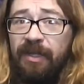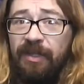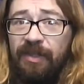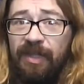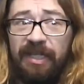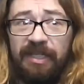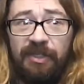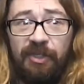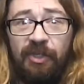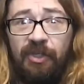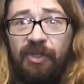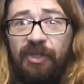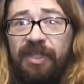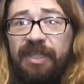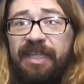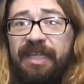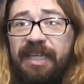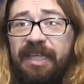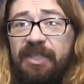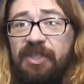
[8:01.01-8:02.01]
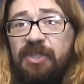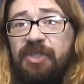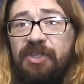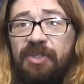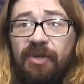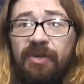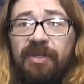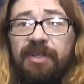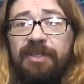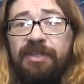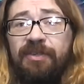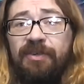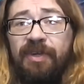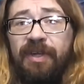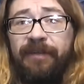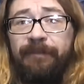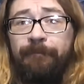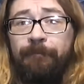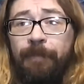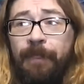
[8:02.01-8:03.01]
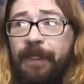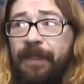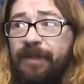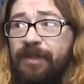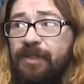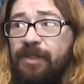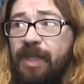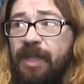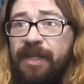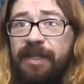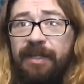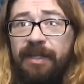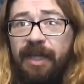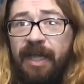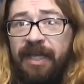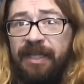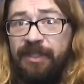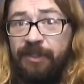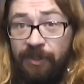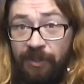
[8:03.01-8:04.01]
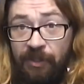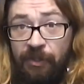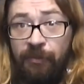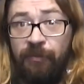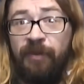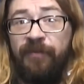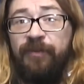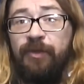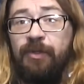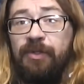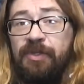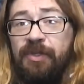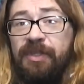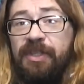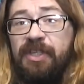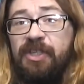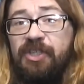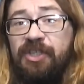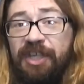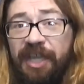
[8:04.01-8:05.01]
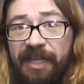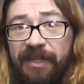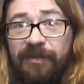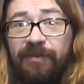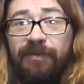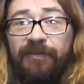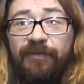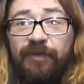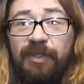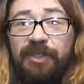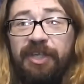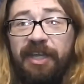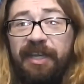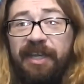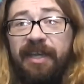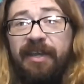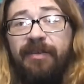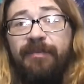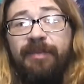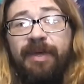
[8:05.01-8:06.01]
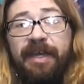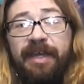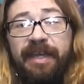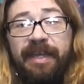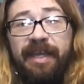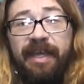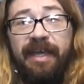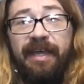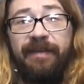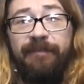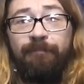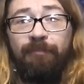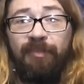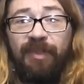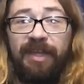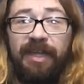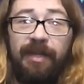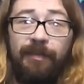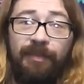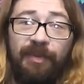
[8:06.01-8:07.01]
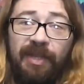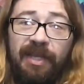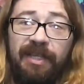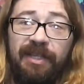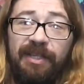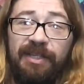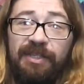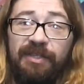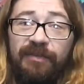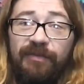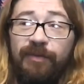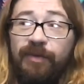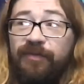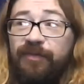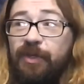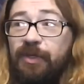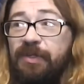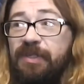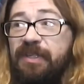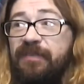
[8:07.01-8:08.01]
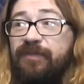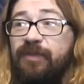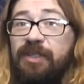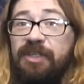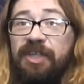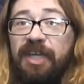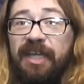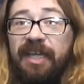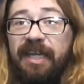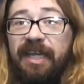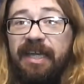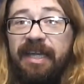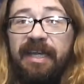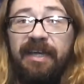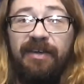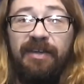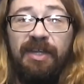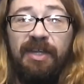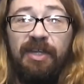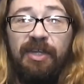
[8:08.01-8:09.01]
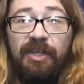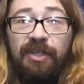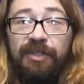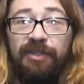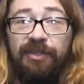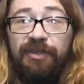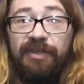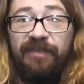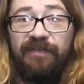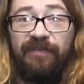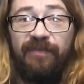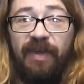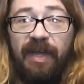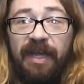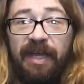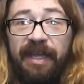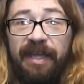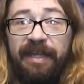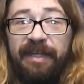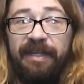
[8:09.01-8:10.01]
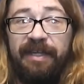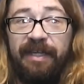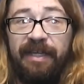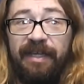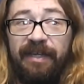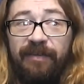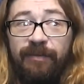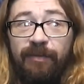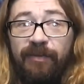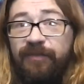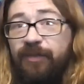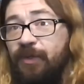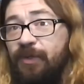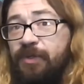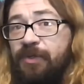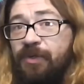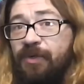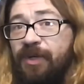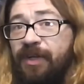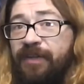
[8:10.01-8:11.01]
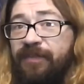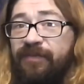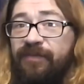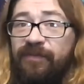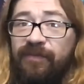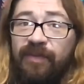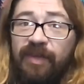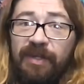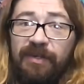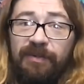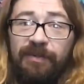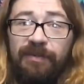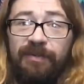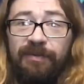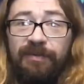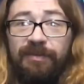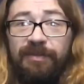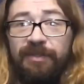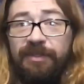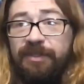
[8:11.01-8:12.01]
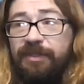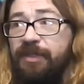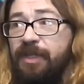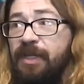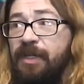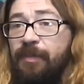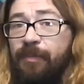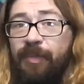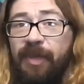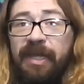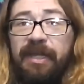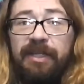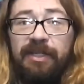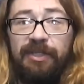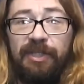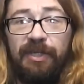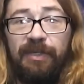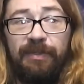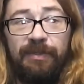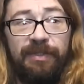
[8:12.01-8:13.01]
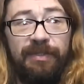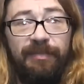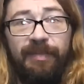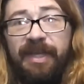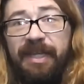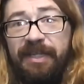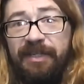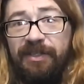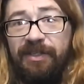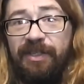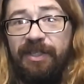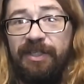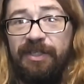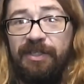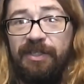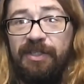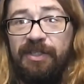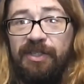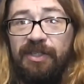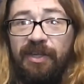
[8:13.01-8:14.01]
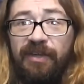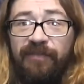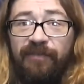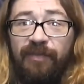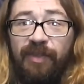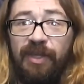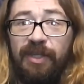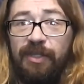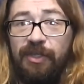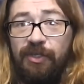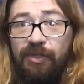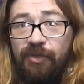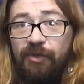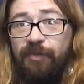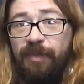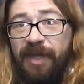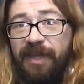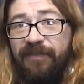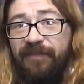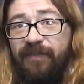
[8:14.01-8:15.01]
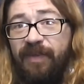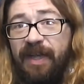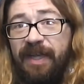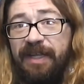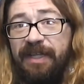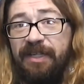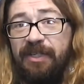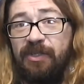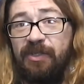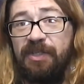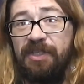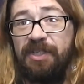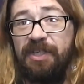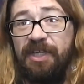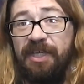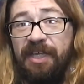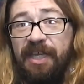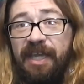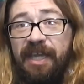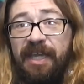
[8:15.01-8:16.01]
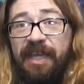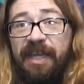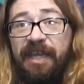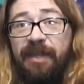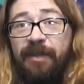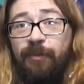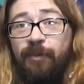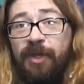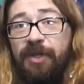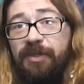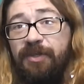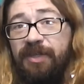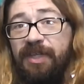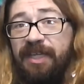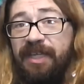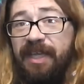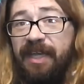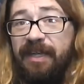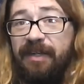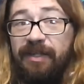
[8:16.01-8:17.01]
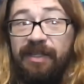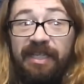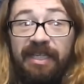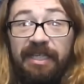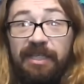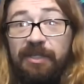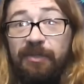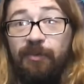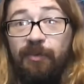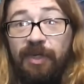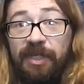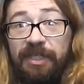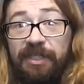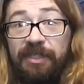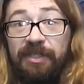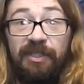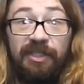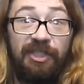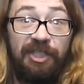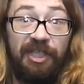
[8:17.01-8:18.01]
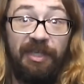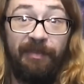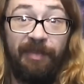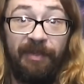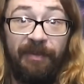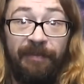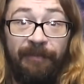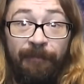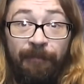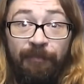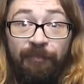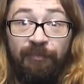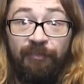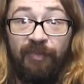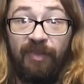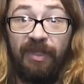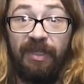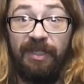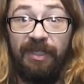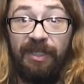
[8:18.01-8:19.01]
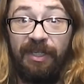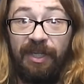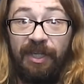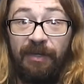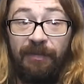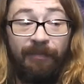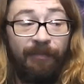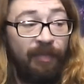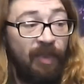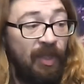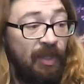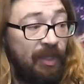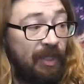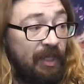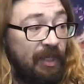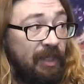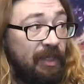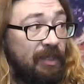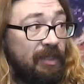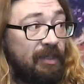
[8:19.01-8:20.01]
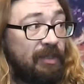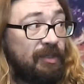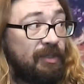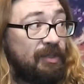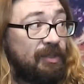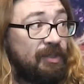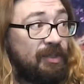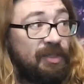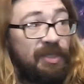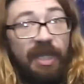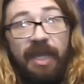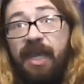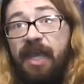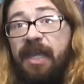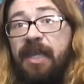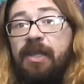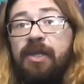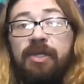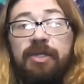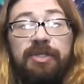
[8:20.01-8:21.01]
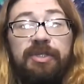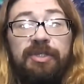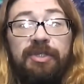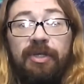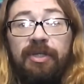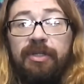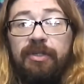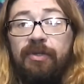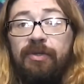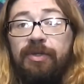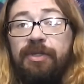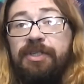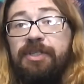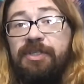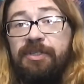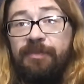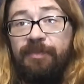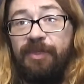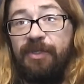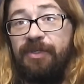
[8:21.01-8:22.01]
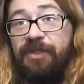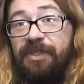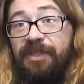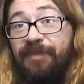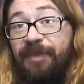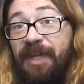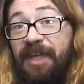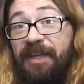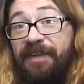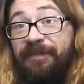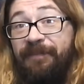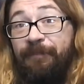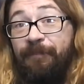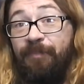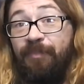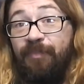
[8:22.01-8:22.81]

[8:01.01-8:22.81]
that's good to get started on. And I do reviews on this channel. If you check out my, uh, I got a playlist of reviews. If you check that out, you can find uh, reviews on fiddles and banjos and mandolins and stuff that you might find interesting and where you can get decent ones cheap. You know? So, hey, start learning some music, man